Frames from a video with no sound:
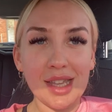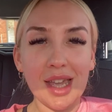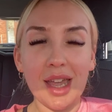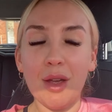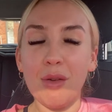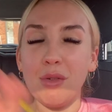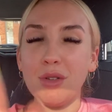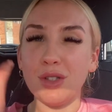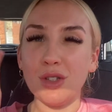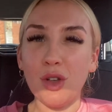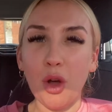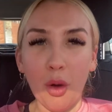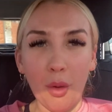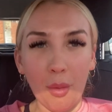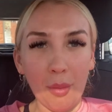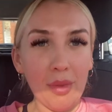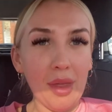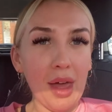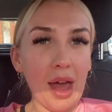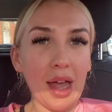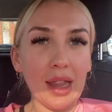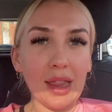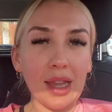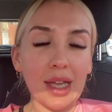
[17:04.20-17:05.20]
It was up
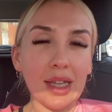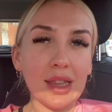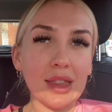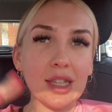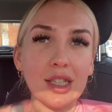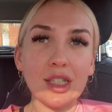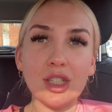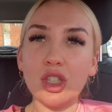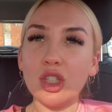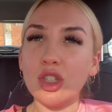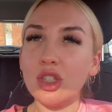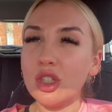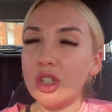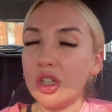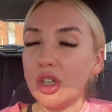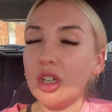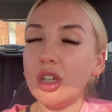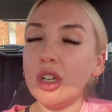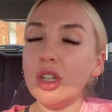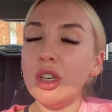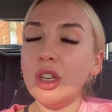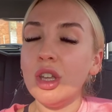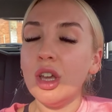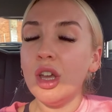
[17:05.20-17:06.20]
there. Like the
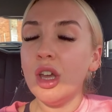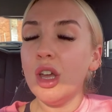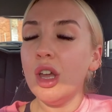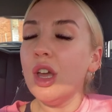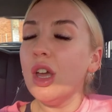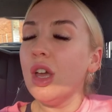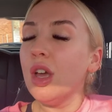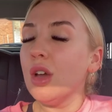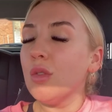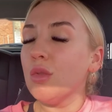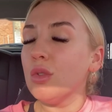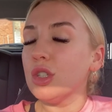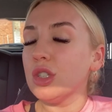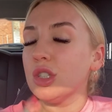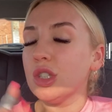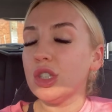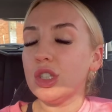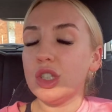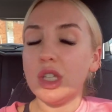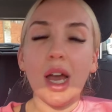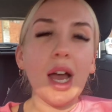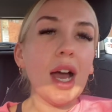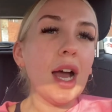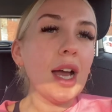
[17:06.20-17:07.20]
sun was
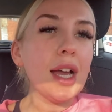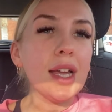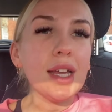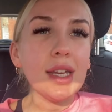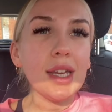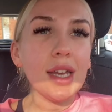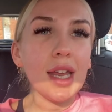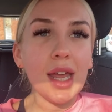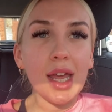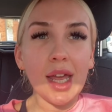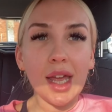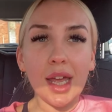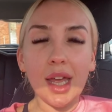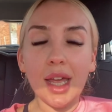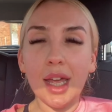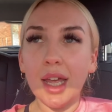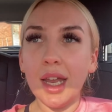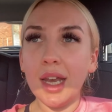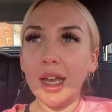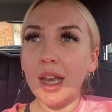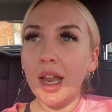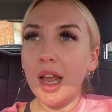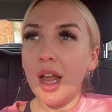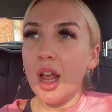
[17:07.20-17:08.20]

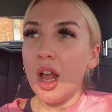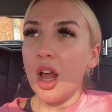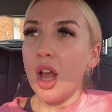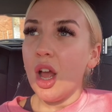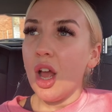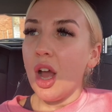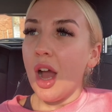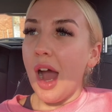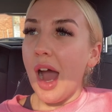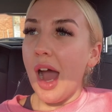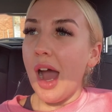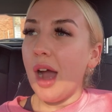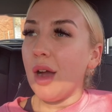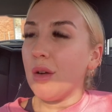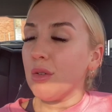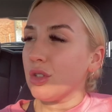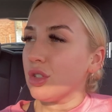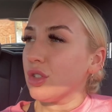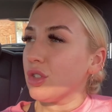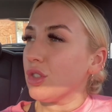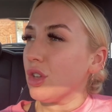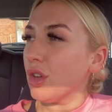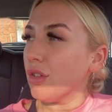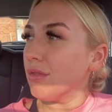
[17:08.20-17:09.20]
shining, I was
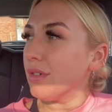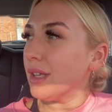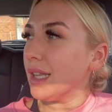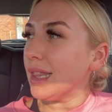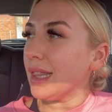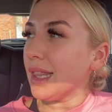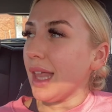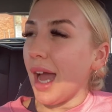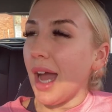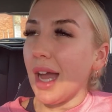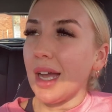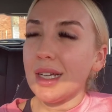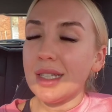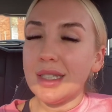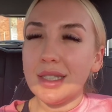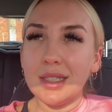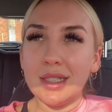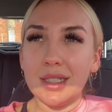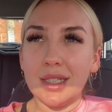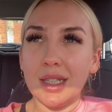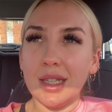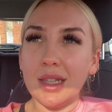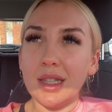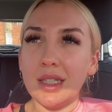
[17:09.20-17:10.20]
so
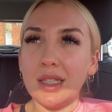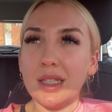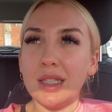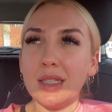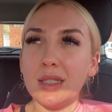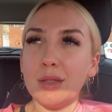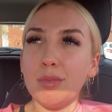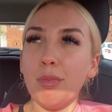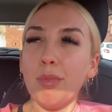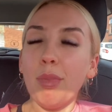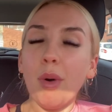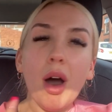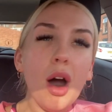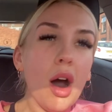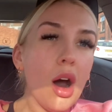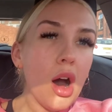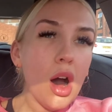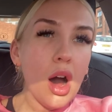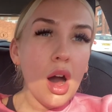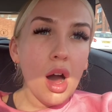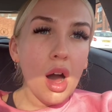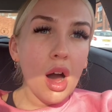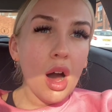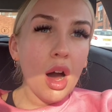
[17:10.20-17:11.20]
relaxed at the
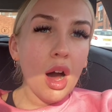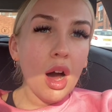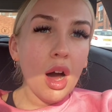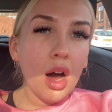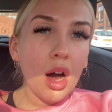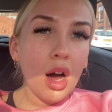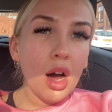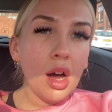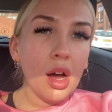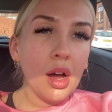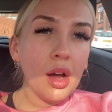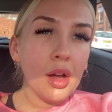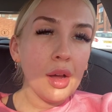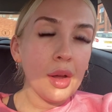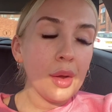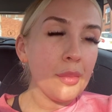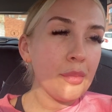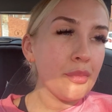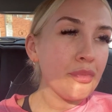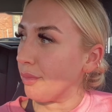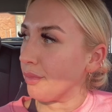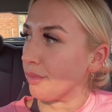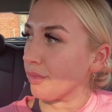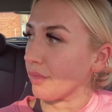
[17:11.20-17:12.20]
spa.
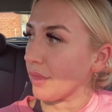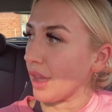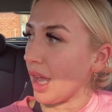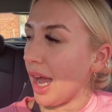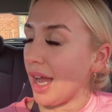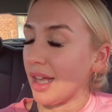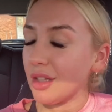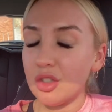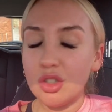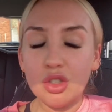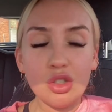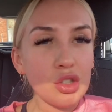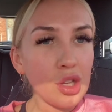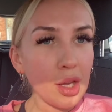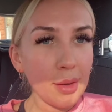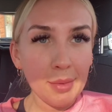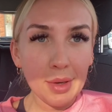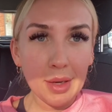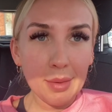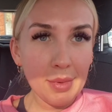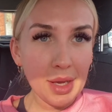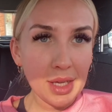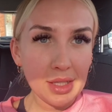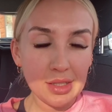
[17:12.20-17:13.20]
I had so
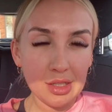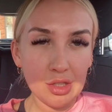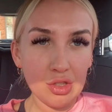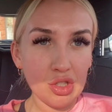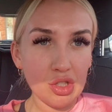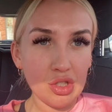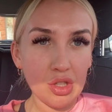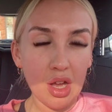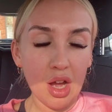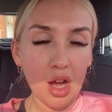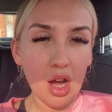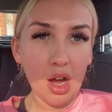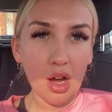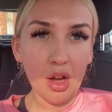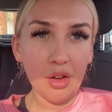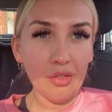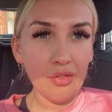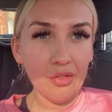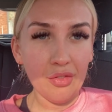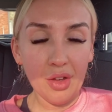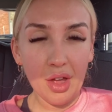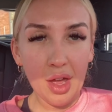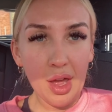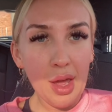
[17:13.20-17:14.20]
many messages
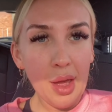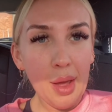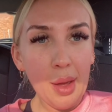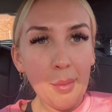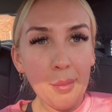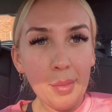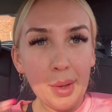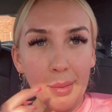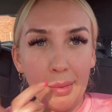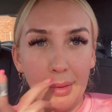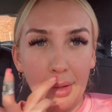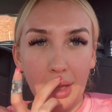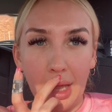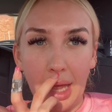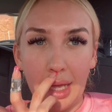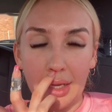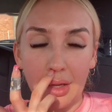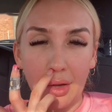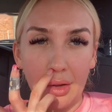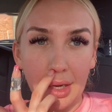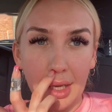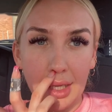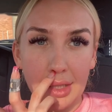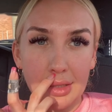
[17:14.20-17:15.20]
off people like
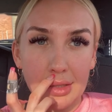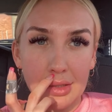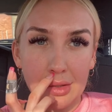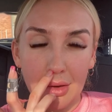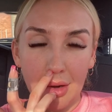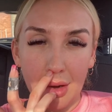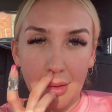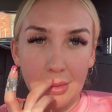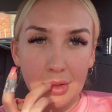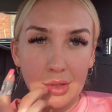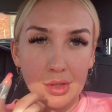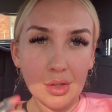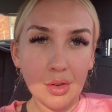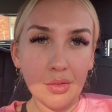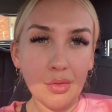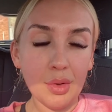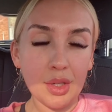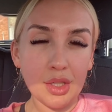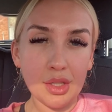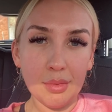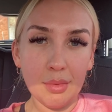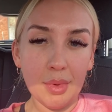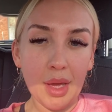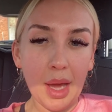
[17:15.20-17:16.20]
on Instagram and stuff
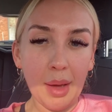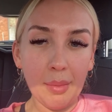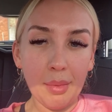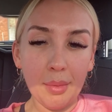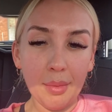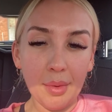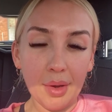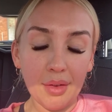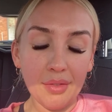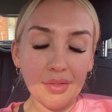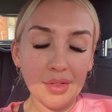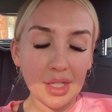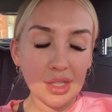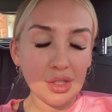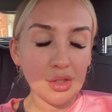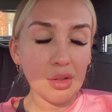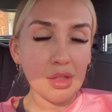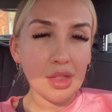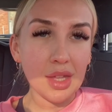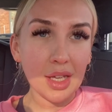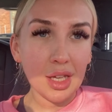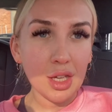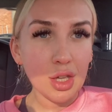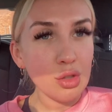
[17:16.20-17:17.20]
wishing me a happy birthday, so
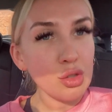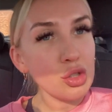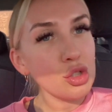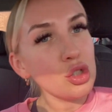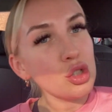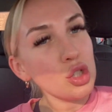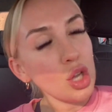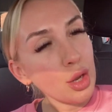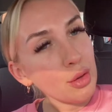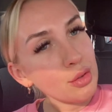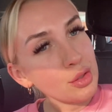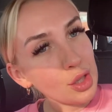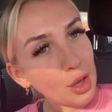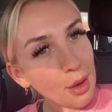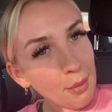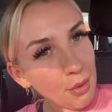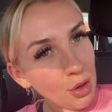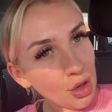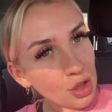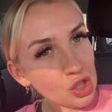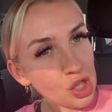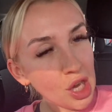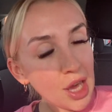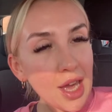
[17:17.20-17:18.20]
thank you so so
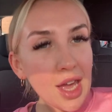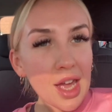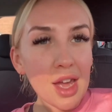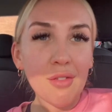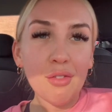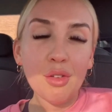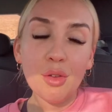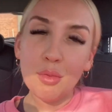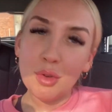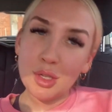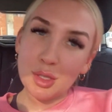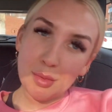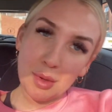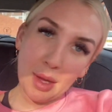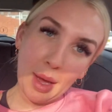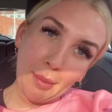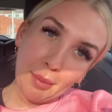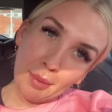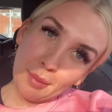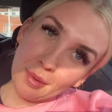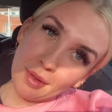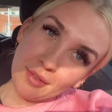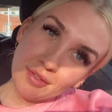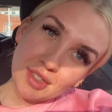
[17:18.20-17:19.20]
much if you wish me a
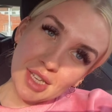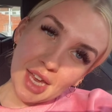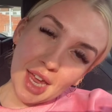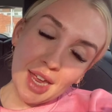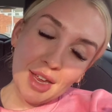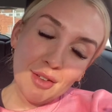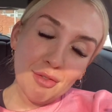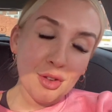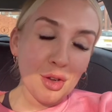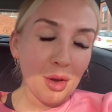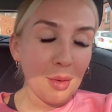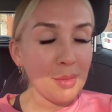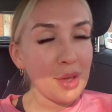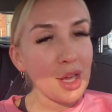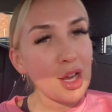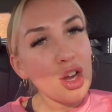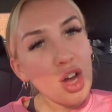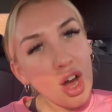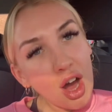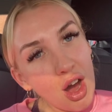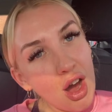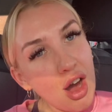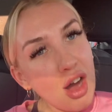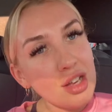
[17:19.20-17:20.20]
happy birthday, if you got me a
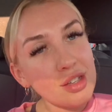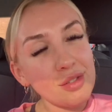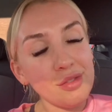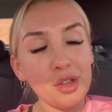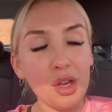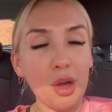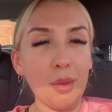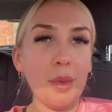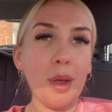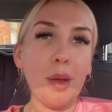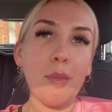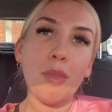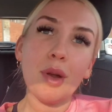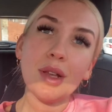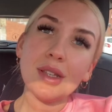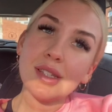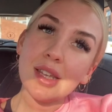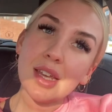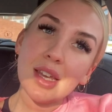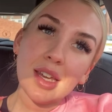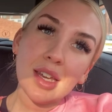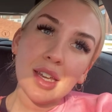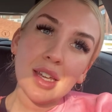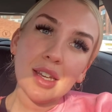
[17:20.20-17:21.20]
card, if you got me a
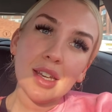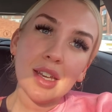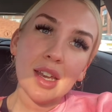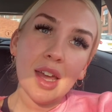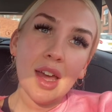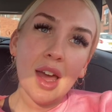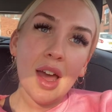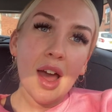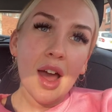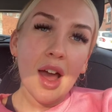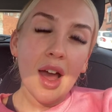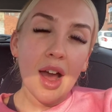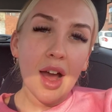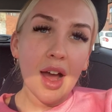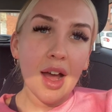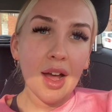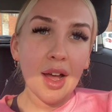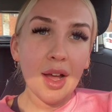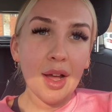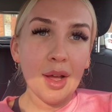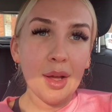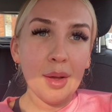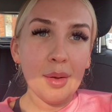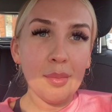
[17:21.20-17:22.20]
present.
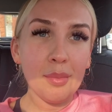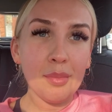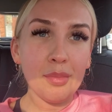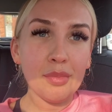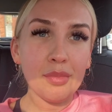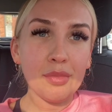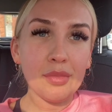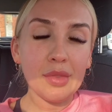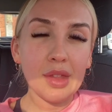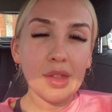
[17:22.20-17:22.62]
um